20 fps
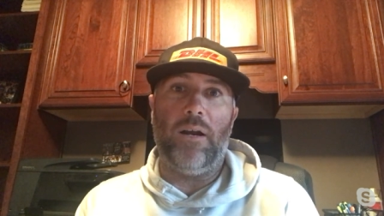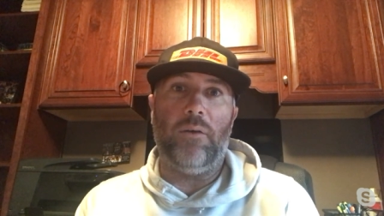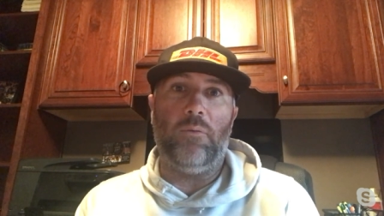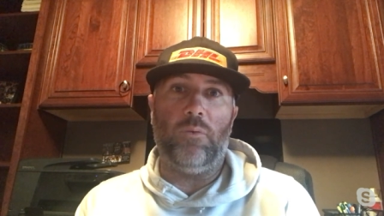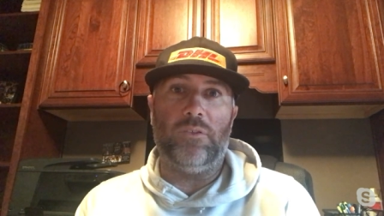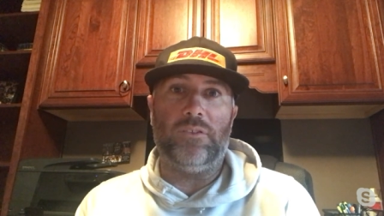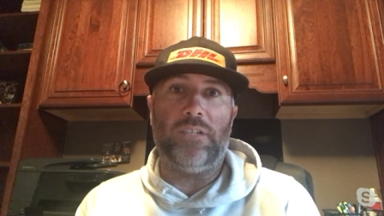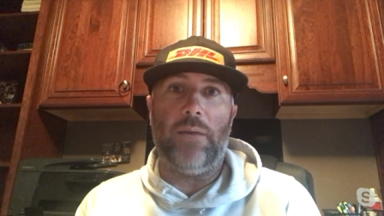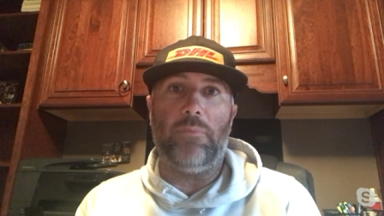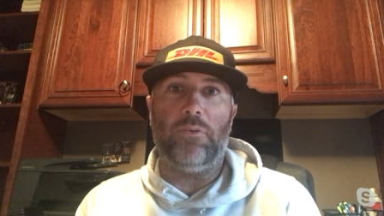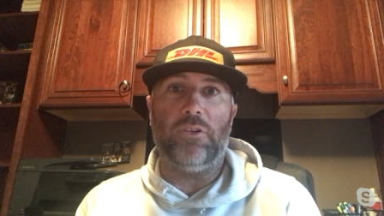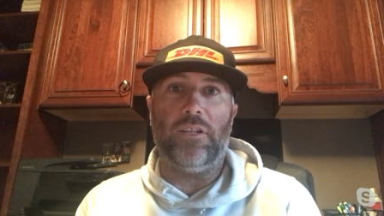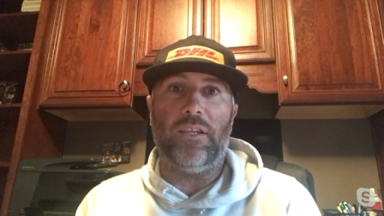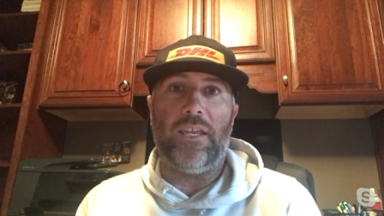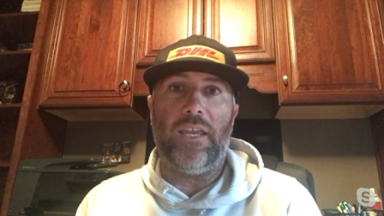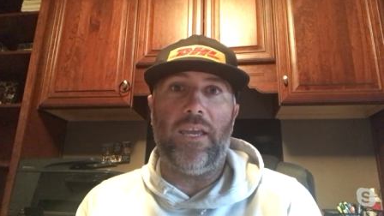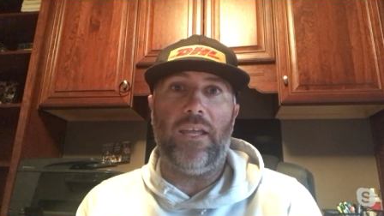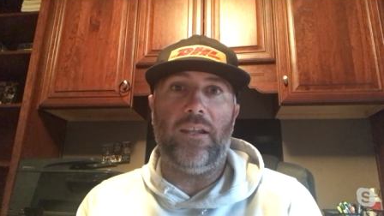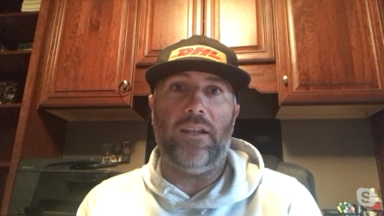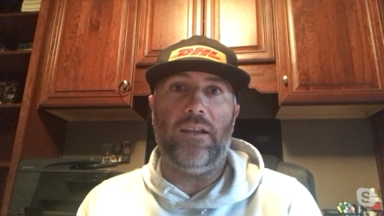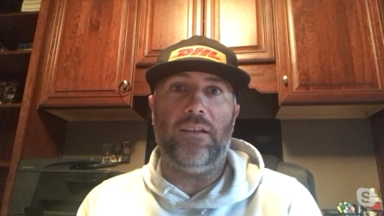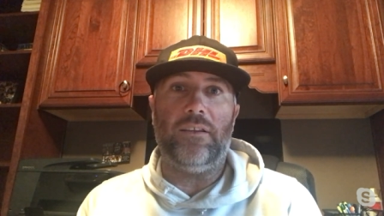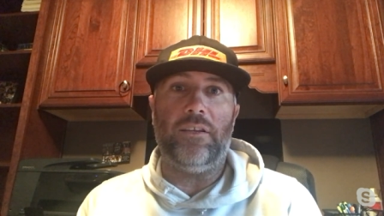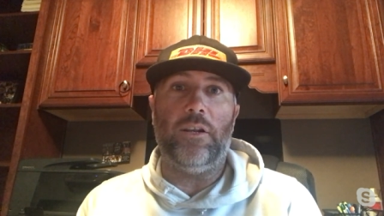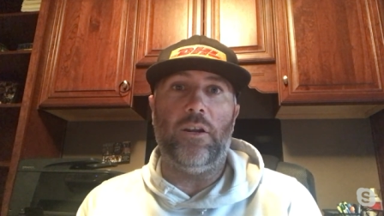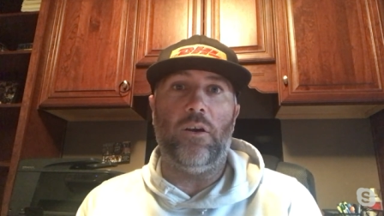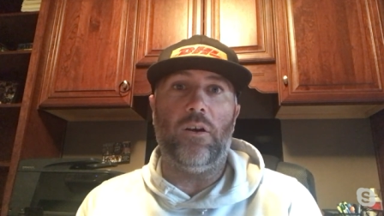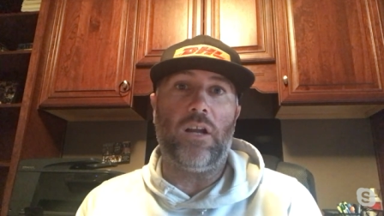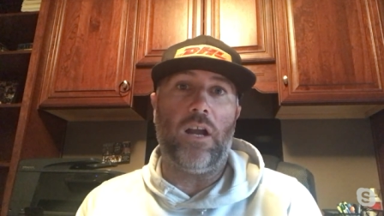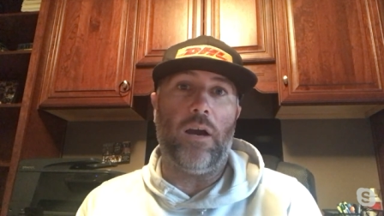was able to get,
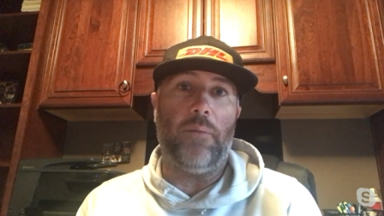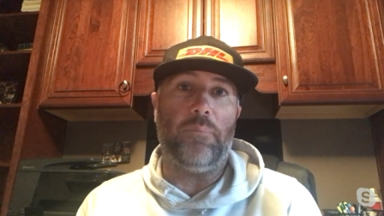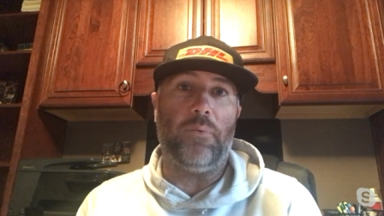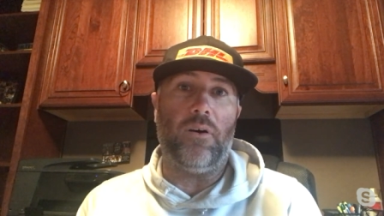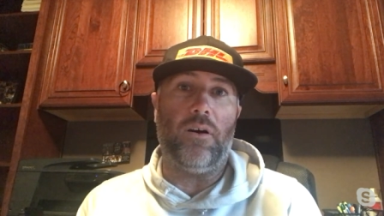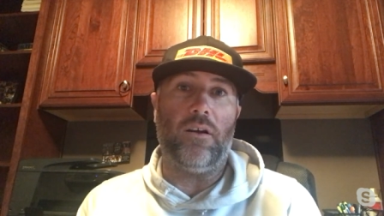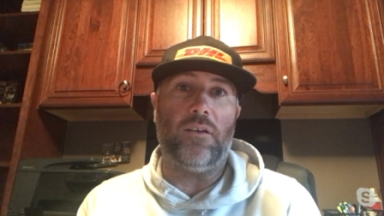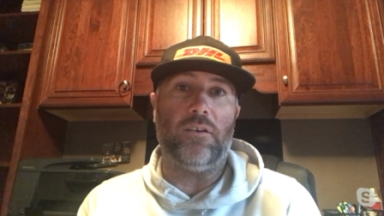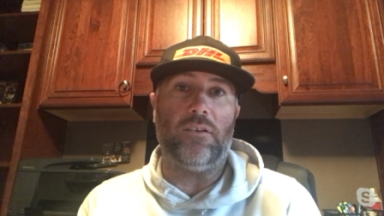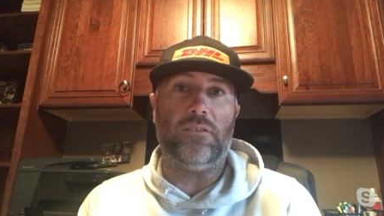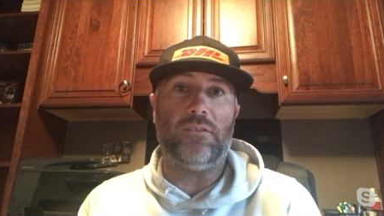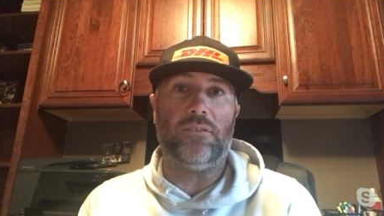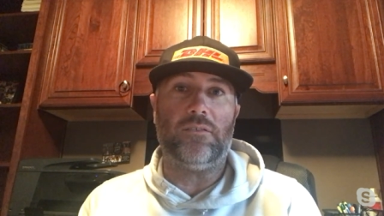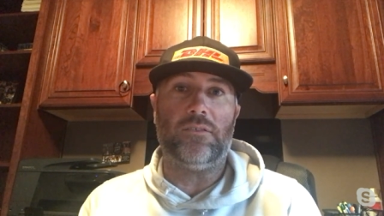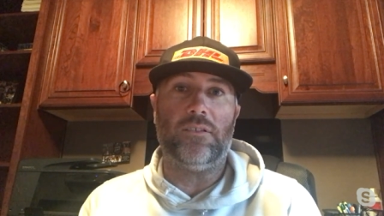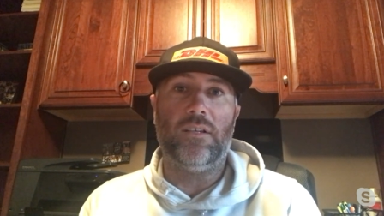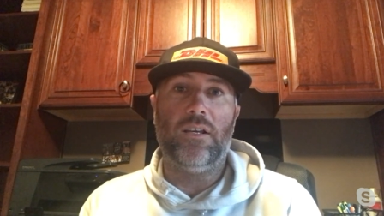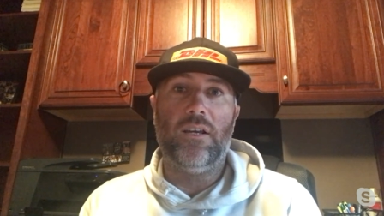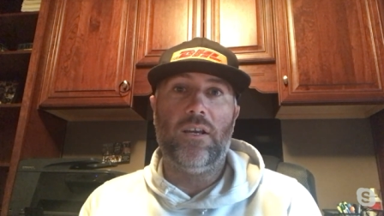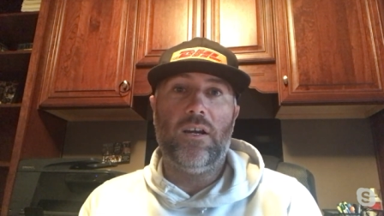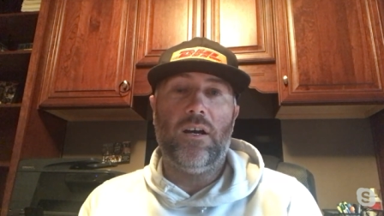a couple hundredths